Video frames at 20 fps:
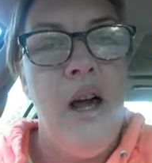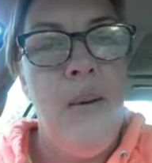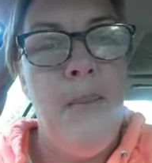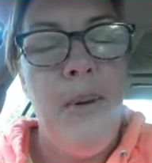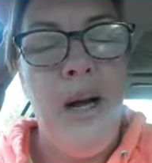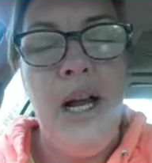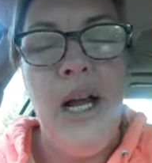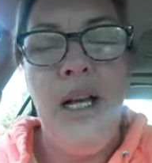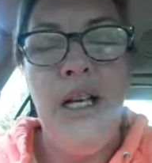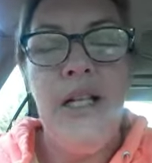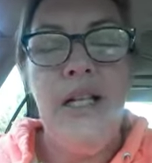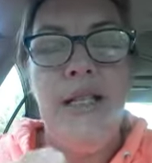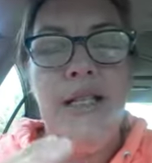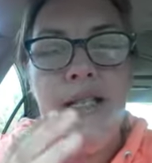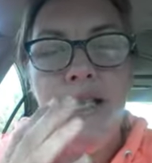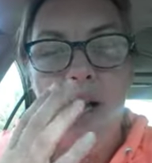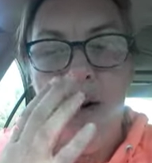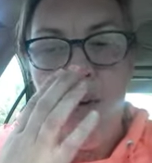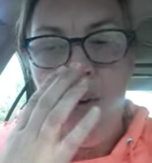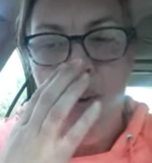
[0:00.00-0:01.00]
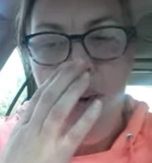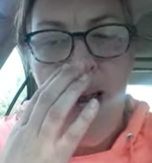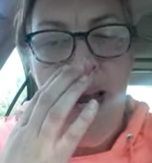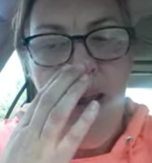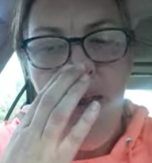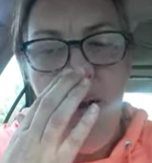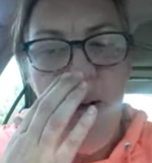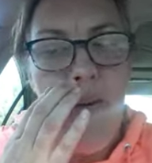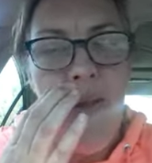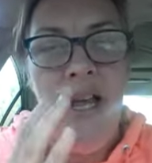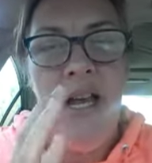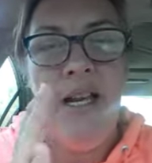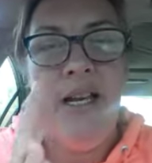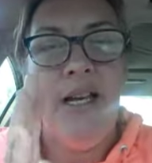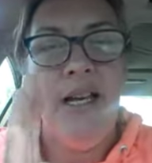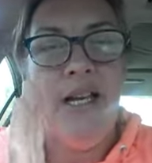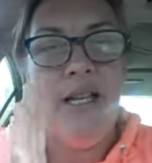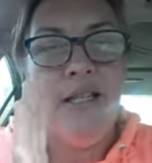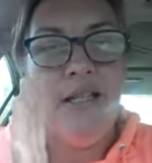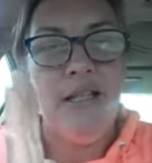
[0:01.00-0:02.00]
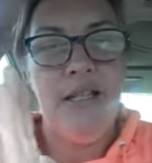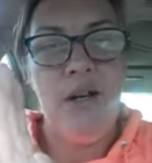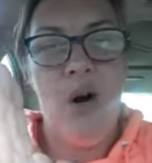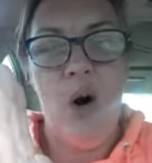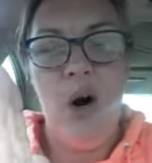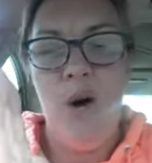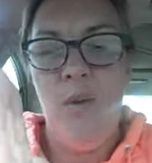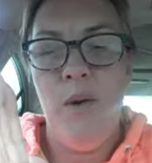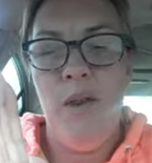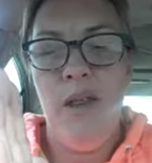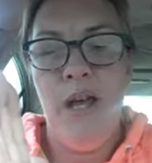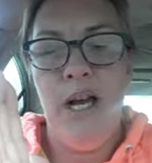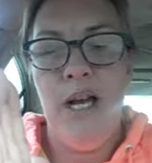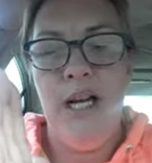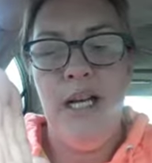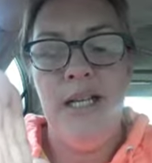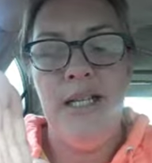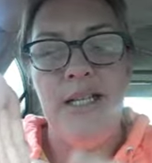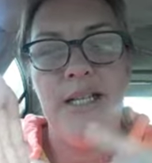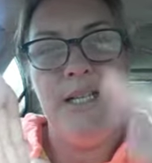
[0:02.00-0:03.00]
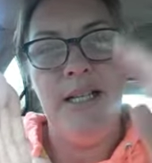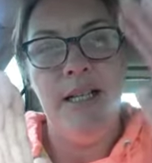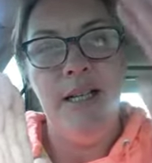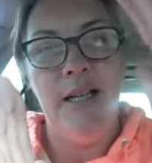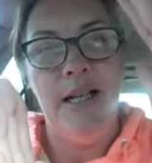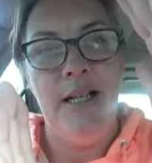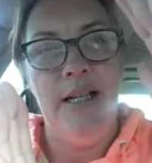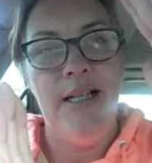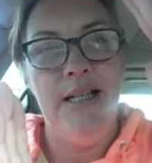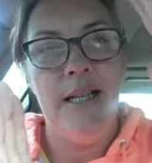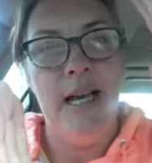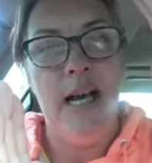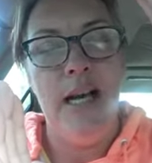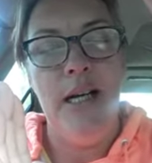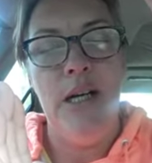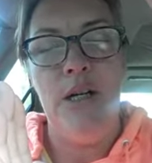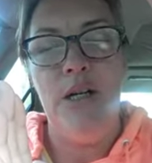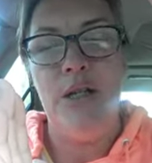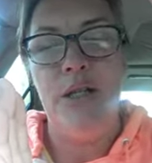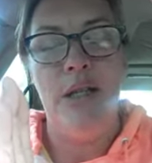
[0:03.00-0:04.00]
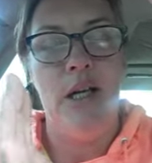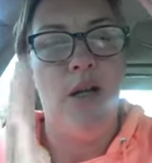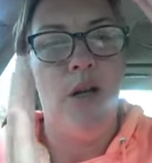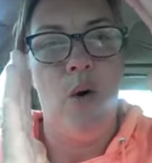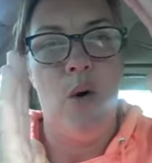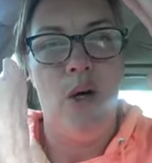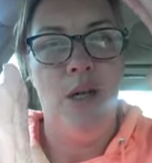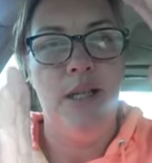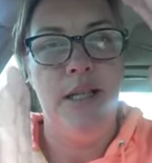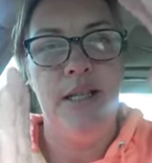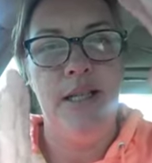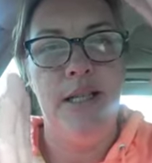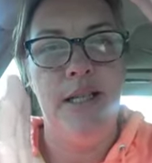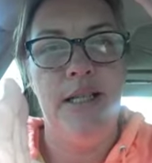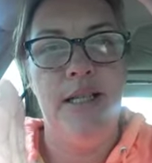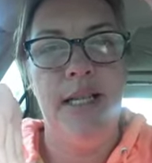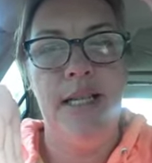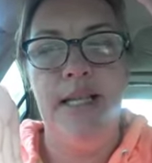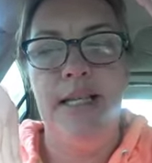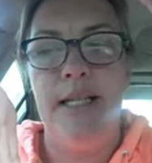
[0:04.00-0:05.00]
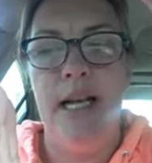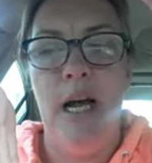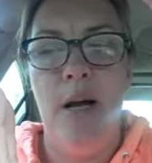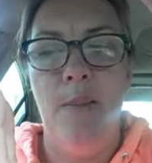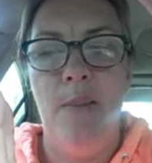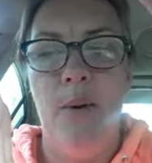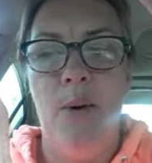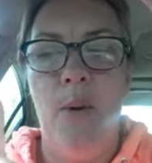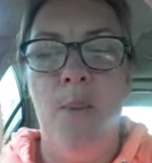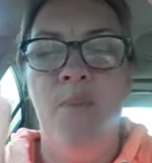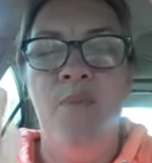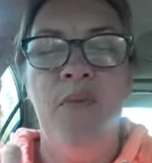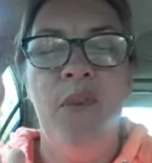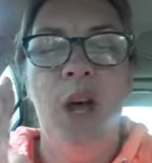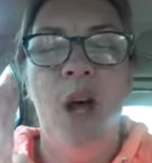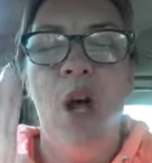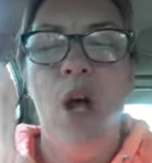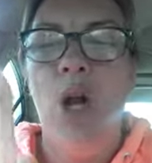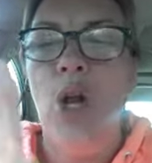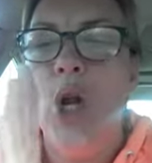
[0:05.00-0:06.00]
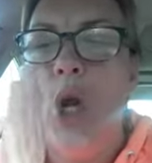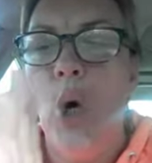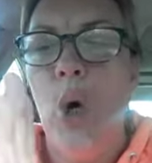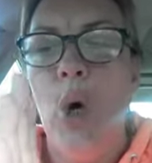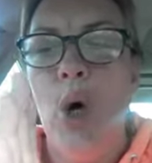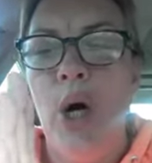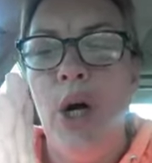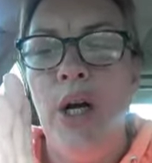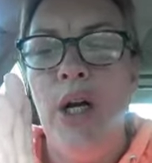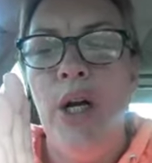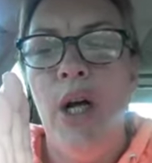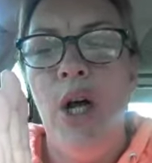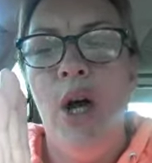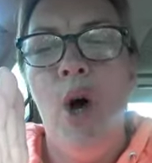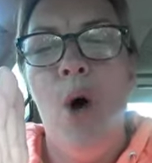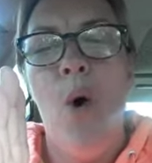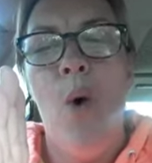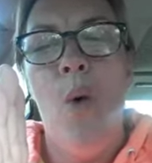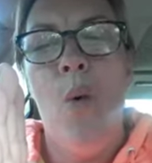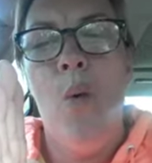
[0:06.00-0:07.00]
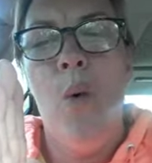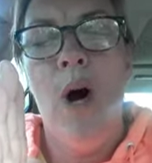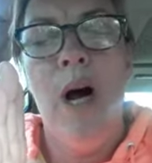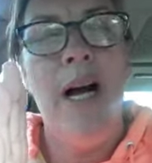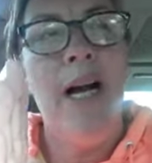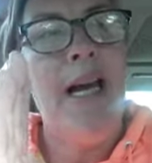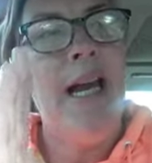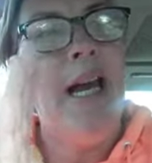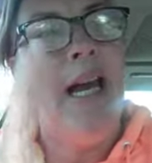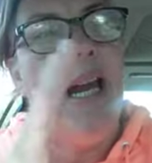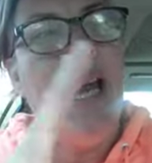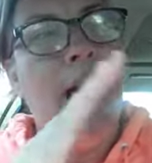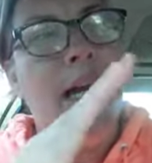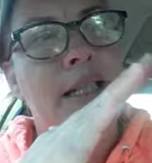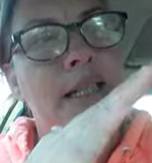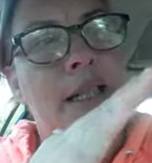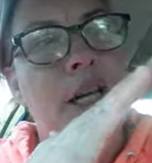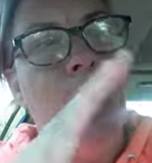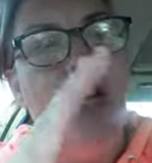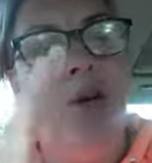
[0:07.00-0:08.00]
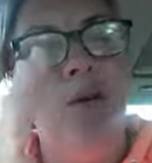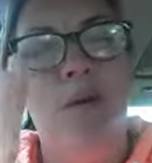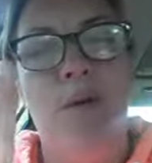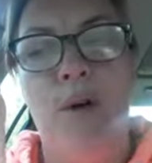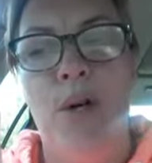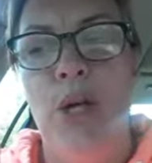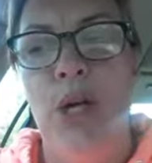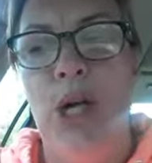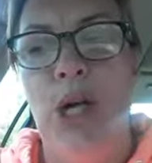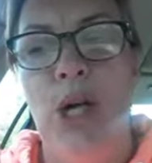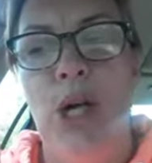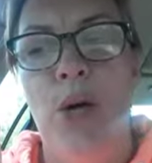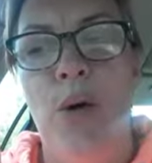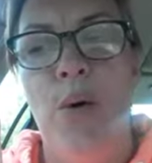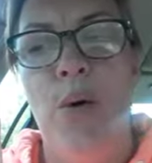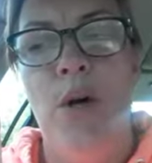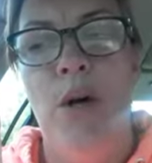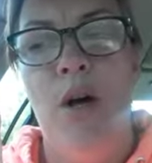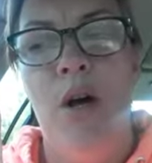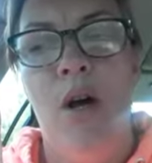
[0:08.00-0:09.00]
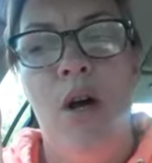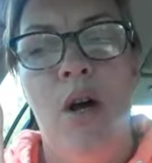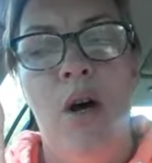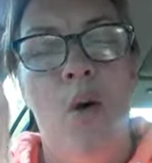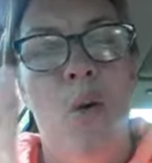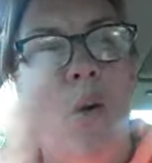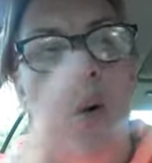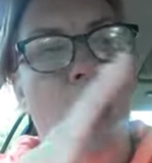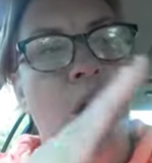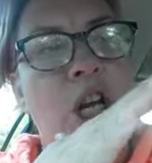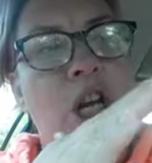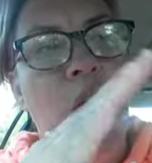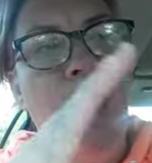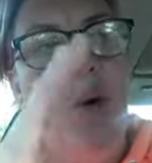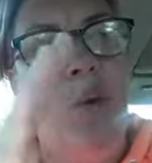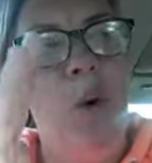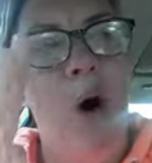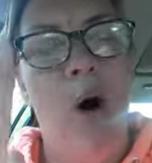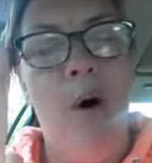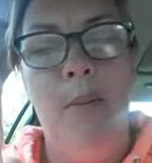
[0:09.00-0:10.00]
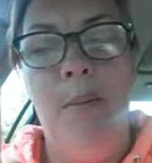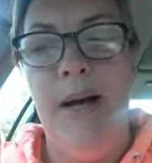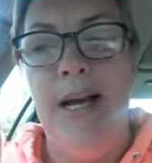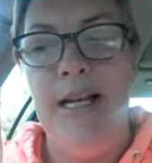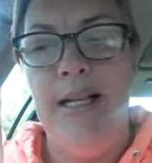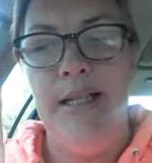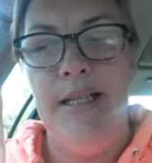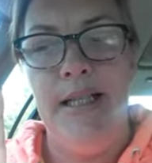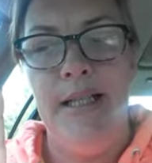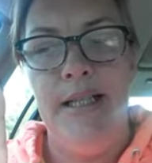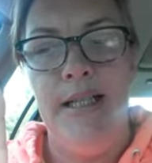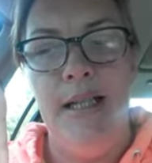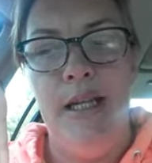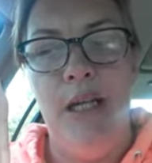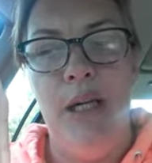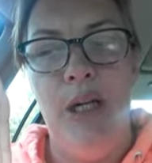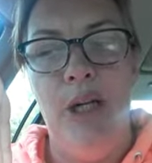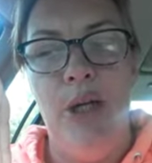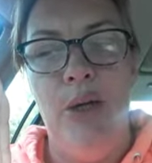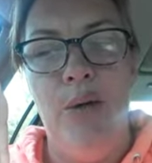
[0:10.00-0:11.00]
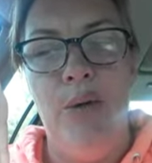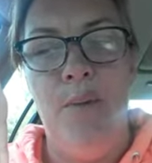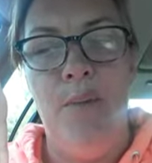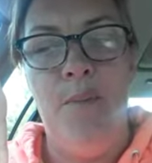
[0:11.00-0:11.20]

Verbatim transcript: Because rather than it starting with us and say, here's the Lord, just as example. Lord, what can I do for you? What do you want me to do?